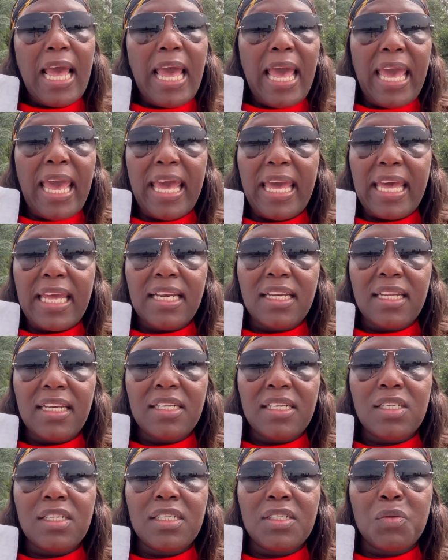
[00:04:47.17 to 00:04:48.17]
And
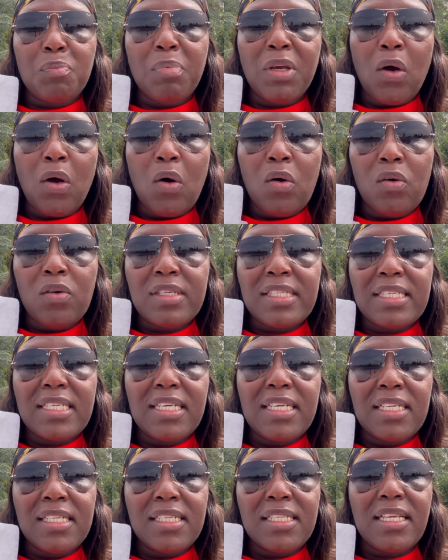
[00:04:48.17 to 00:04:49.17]
it is because
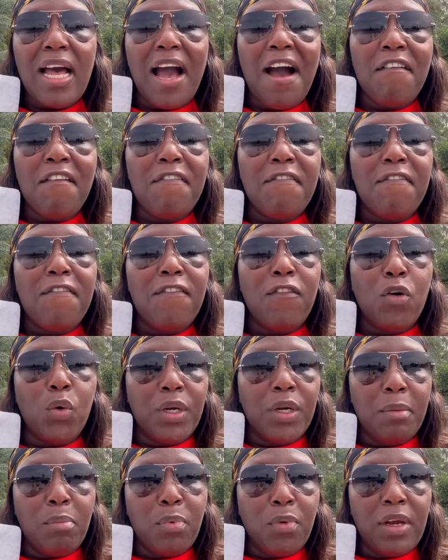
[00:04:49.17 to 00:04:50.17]
it's
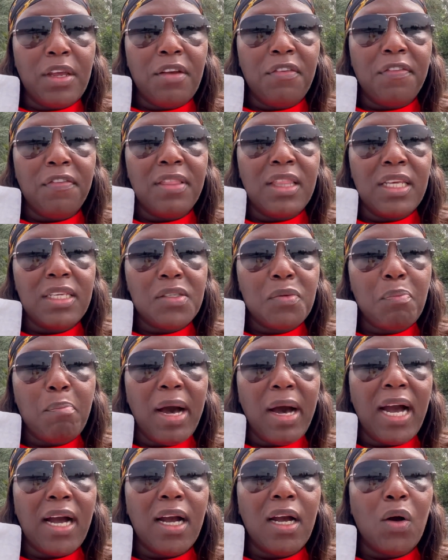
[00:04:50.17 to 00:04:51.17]
affordable. If this
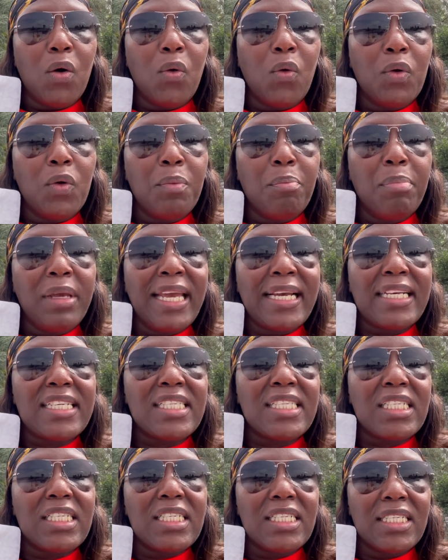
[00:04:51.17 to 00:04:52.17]
bag could be
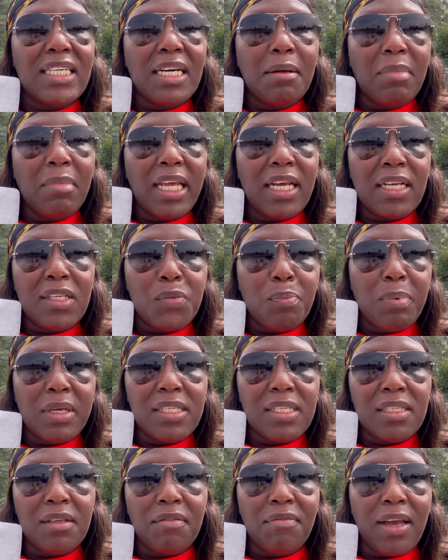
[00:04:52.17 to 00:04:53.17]
extremely
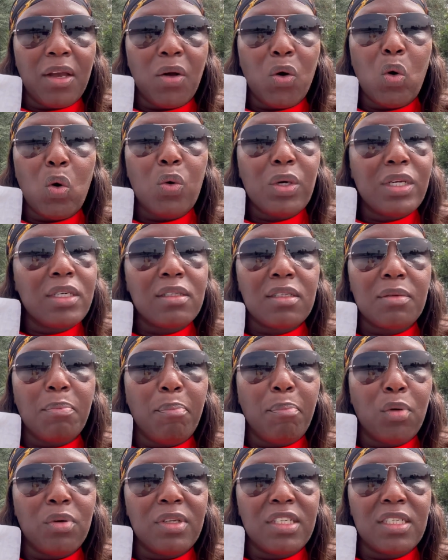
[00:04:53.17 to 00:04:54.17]
expensive, I couldn't
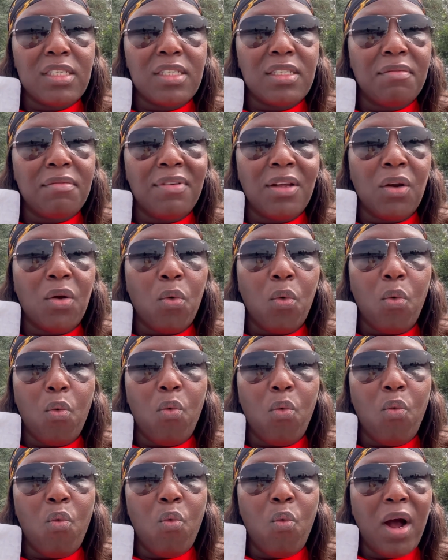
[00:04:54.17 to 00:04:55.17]
purchase even
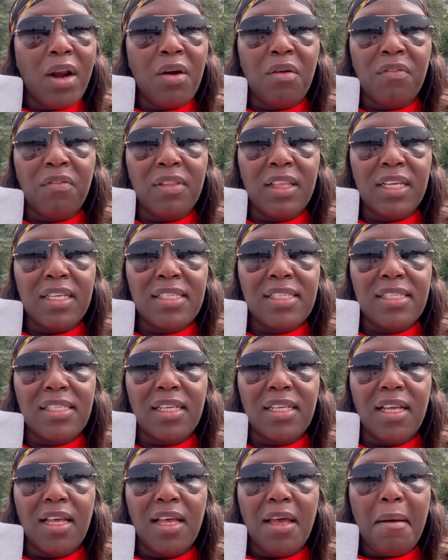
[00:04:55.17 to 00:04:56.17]
one of these.
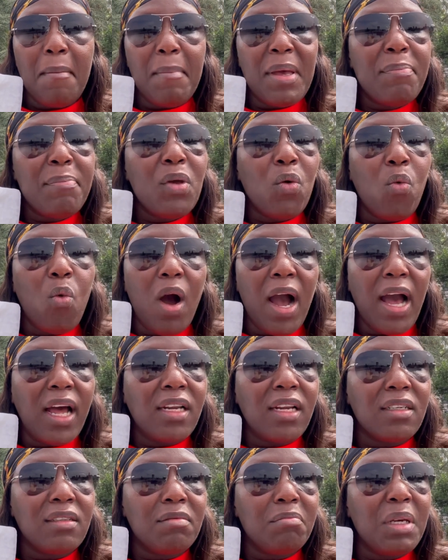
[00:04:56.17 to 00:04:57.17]
Maybe
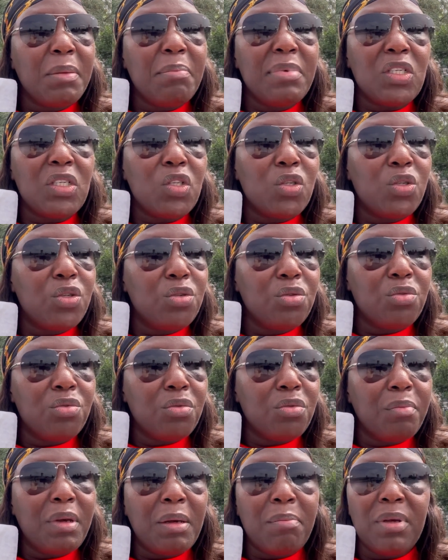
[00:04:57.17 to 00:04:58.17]
one, maybe two,
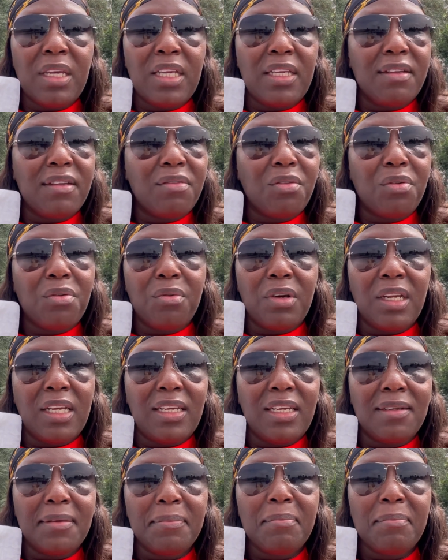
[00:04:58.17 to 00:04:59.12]
maybe three,